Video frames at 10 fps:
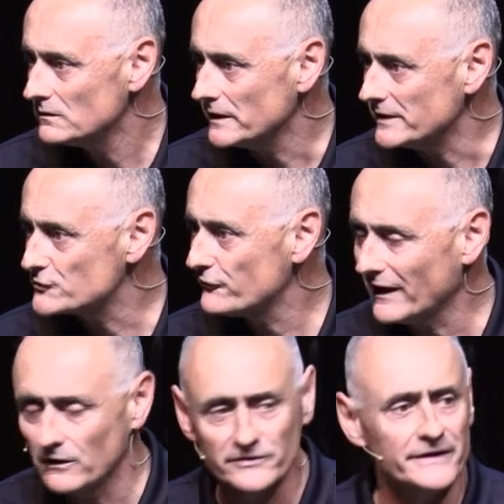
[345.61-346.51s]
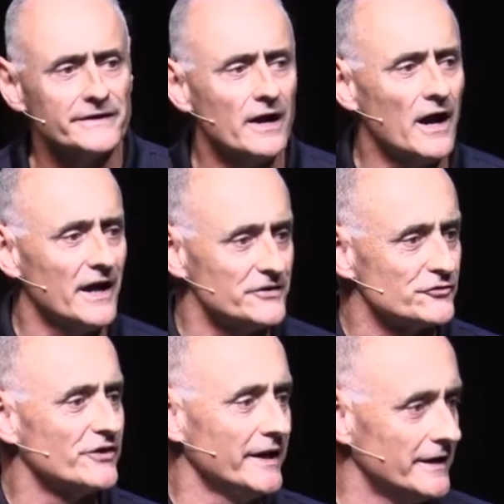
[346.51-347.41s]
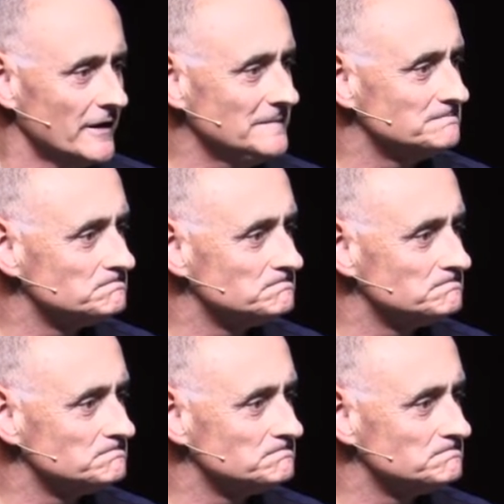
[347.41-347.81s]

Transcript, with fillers: And it's found in Isaiah.